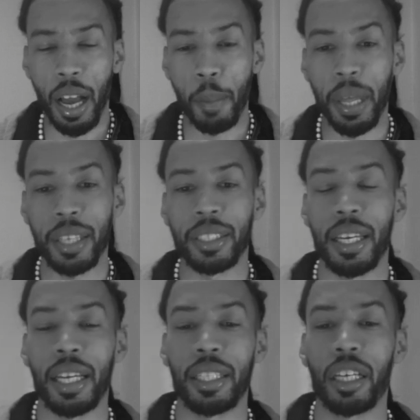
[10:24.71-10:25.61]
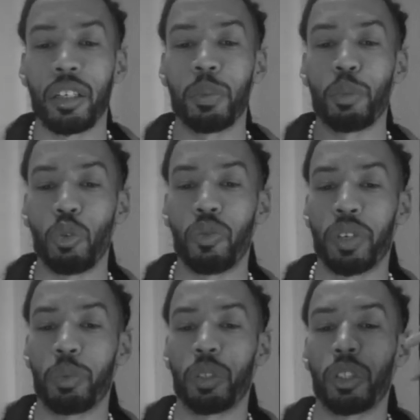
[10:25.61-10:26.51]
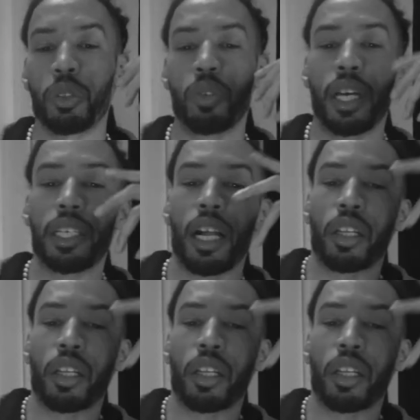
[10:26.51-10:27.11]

I'm not saying that they're going to move in with you like y'all